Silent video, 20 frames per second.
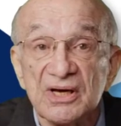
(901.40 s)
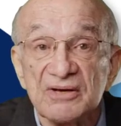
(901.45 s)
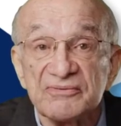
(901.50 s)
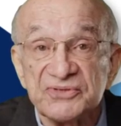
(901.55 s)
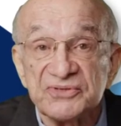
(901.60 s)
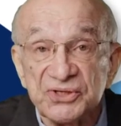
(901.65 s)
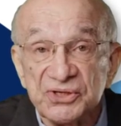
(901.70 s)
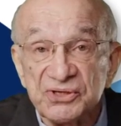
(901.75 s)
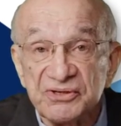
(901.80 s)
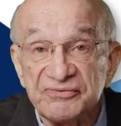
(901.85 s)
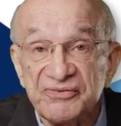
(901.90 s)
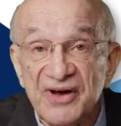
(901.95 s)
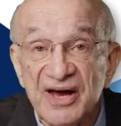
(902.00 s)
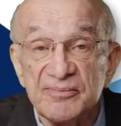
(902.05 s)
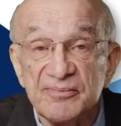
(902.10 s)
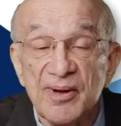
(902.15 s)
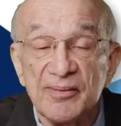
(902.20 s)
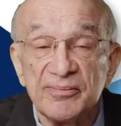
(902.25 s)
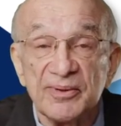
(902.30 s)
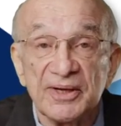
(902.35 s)
of
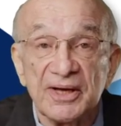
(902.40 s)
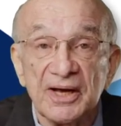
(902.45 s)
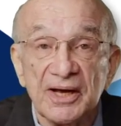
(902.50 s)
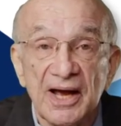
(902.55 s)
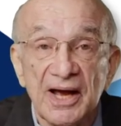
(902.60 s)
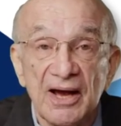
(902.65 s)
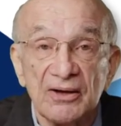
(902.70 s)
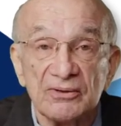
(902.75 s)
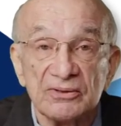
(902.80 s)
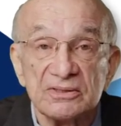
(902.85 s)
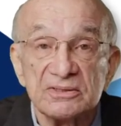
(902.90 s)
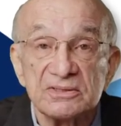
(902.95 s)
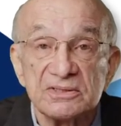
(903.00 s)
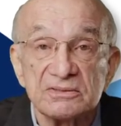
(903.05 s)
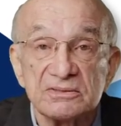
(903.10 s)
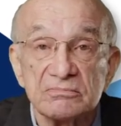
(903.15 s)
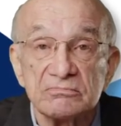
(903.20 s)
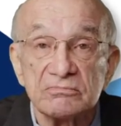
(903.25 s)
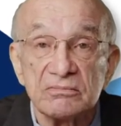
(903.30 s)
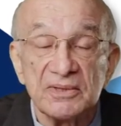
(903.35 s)
Certified Public
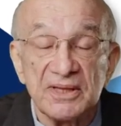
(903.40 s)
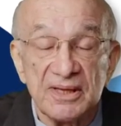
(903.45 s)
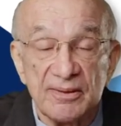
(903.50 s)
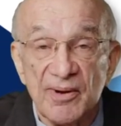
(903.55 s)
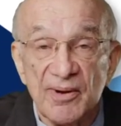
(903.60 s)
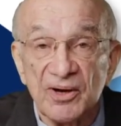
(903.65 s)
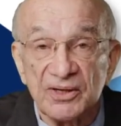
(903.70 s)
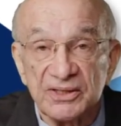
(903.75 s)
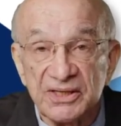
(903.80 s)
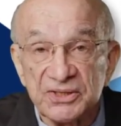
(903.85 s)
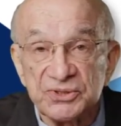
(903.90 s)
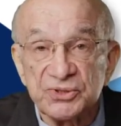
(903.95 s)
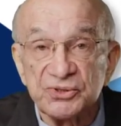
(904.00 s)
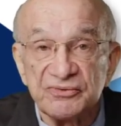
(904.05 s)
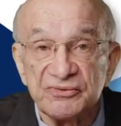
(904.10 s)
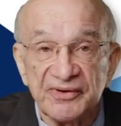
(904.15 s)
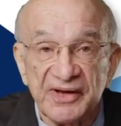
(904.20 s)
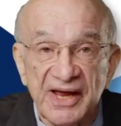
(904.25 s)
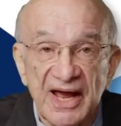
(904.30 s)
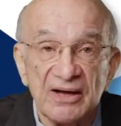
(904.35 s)
Accountants, the American
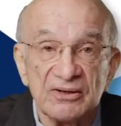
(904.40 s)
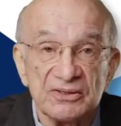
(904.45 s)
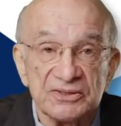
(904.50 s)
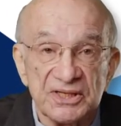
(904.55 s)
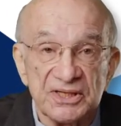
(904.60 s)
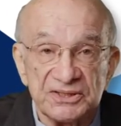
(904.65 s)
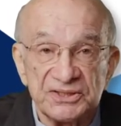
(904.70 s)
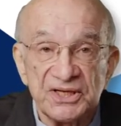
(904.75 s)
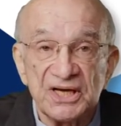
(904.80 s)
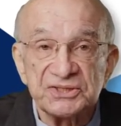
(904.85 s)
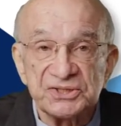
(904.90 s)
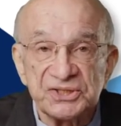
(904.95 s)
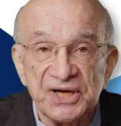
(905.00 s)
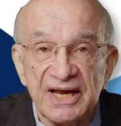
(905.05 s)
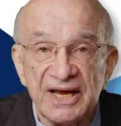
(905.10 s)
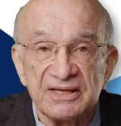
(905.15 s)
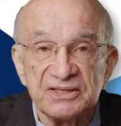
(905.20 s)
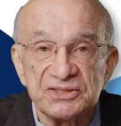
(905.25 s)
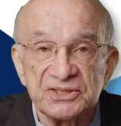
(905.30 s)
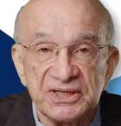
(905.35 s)
Institute of Accountants had just
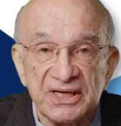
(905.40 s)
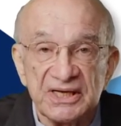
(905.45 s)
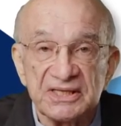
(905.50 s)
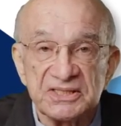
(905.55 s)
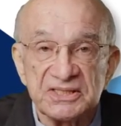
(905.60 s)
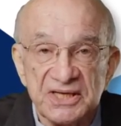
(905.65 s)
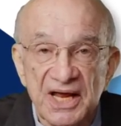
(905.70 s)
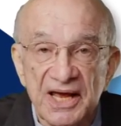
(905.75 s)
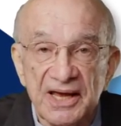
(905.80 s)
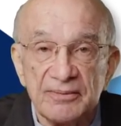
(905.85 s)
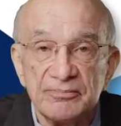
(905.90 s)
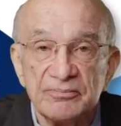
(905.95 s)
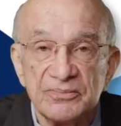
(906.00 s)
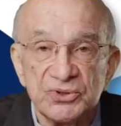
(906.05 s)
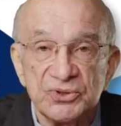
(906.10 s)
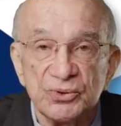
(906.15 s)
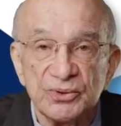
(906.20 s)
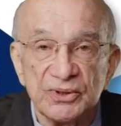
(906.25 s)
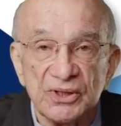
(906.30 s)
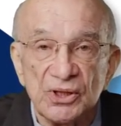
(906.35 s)
changed its name
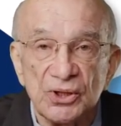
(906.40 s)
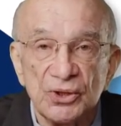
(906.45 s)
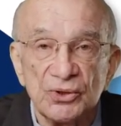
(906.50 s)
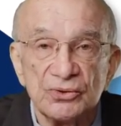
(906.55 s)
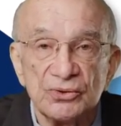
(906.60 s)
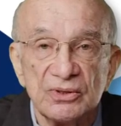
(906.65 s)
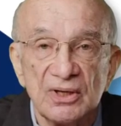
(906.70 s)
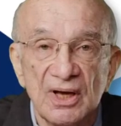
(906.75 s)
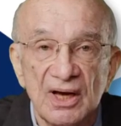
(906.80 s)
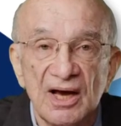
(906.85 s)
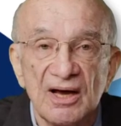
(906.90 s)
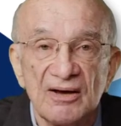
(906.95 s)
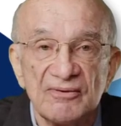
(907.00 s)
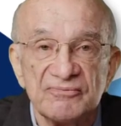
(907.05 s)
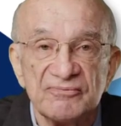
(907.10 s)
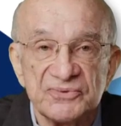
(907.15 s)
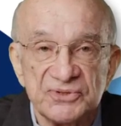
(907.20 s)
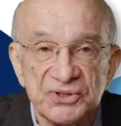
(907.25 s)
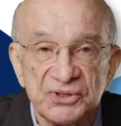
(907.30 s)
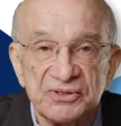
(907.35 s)
to include
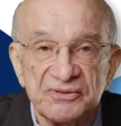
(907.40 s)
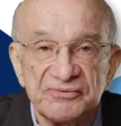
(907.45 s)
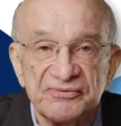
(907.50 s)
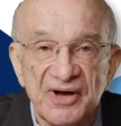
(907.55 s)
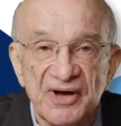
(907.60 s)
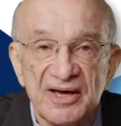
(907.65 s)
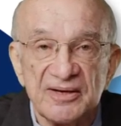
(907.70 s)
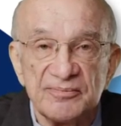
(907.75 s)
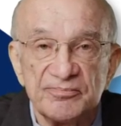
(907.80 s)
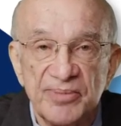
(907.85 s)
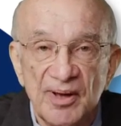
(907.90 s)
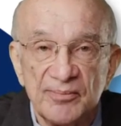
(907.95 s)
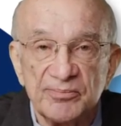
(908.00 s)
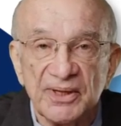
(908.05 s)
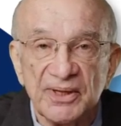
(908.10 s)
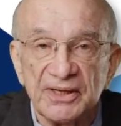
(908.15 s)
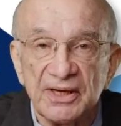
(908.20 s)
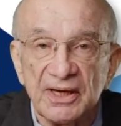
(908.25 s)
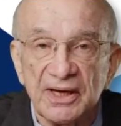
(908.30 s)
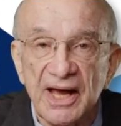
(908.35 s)
of Certified
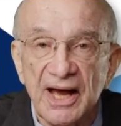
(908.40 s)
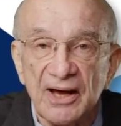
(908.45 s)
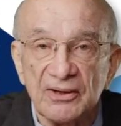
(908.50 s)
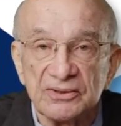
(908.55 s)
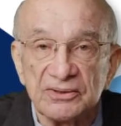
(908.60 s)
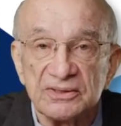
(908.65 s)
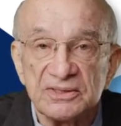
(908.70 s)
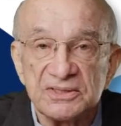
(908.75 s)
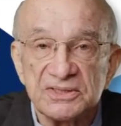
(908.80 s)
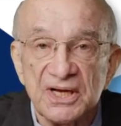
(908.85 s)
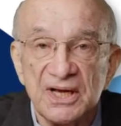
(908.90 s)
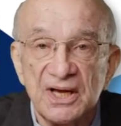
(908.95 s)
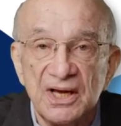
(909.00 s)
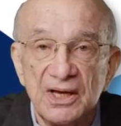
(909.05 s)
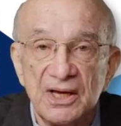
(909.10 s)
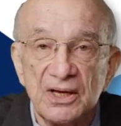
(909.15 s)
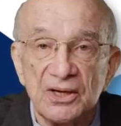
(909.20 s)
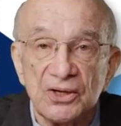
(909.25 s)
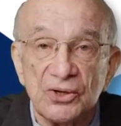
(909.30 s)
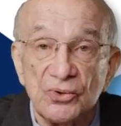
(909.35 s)
Public Accountants,
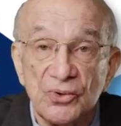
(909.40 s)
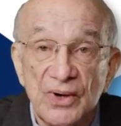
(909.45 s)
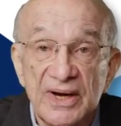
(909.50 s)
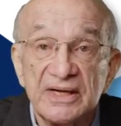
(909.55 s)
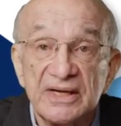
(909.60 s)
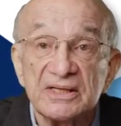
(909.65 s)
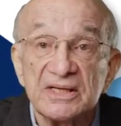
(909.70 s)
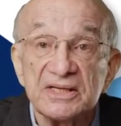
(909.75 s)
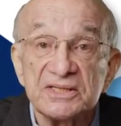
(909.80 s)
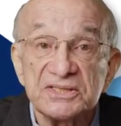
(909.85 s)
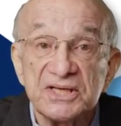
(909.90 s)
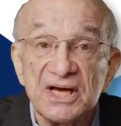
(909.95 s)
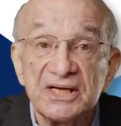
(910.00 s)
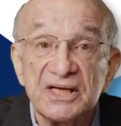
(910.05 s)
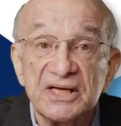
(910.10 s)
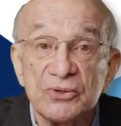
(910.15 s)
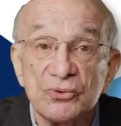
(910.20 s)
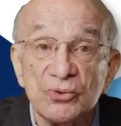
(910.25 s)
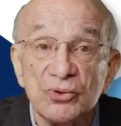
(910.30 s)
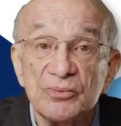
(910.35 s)
created the
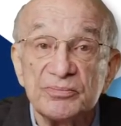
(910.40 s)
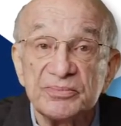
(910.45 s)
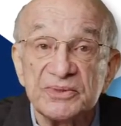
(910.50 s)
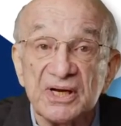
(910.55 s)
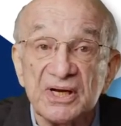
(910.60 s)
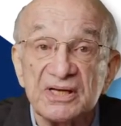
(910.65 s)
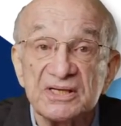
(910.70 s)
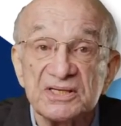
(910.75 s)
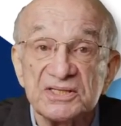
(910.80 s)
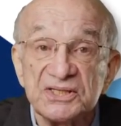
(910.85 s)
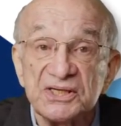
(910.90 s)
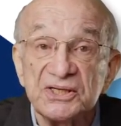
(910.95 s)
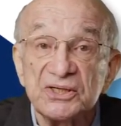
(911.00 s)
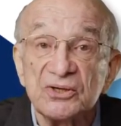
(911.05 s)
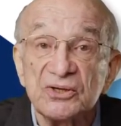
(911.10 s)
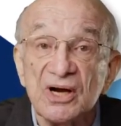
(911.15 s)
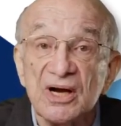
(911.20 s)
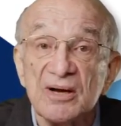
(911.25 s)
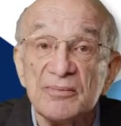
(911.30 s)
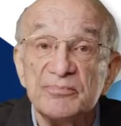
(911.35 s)
study group to
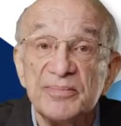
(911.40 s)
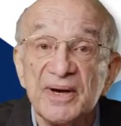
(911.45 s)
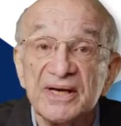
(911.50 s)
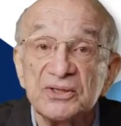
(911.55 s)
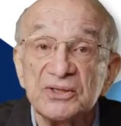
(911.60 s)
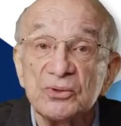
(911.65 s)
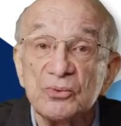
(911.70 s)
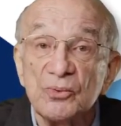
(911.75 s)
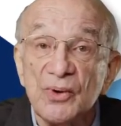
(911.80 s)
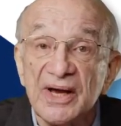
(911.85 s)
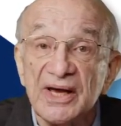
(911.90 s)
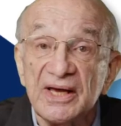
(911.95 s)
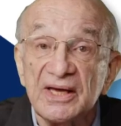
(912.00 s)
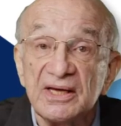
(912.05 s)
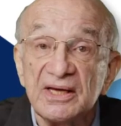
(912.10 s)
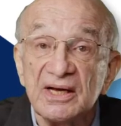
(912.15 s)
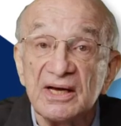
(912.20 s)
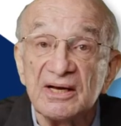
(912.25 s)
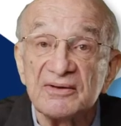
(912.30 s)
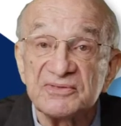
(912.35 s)
consider a better
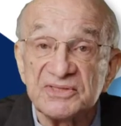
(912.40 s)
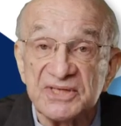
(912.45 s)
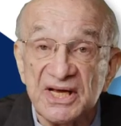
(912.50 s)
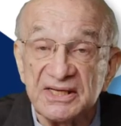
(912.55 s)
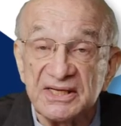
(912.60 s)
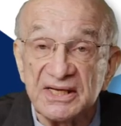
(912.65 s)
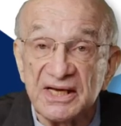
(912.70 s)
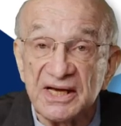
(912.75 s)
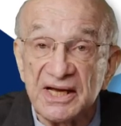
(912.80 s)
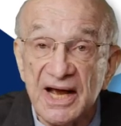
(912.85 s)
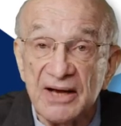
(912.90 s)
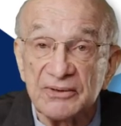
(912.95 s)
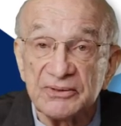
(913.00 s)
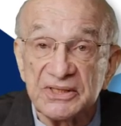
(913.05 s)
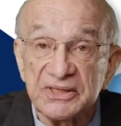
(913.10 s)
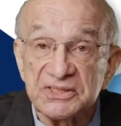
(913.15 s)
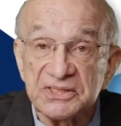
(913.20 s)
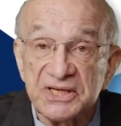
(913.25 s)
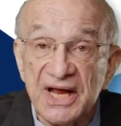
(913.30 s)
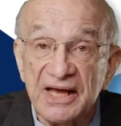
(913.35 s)
way of setting
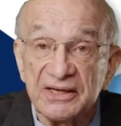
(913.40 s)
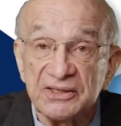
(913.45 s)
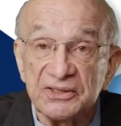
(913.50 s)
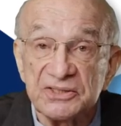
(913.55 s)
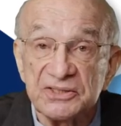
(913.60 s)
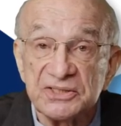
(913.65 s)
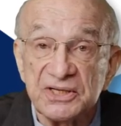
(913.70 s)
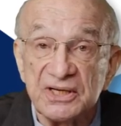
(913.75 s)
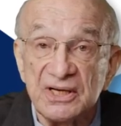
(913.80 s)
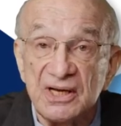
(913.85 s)
accounting standards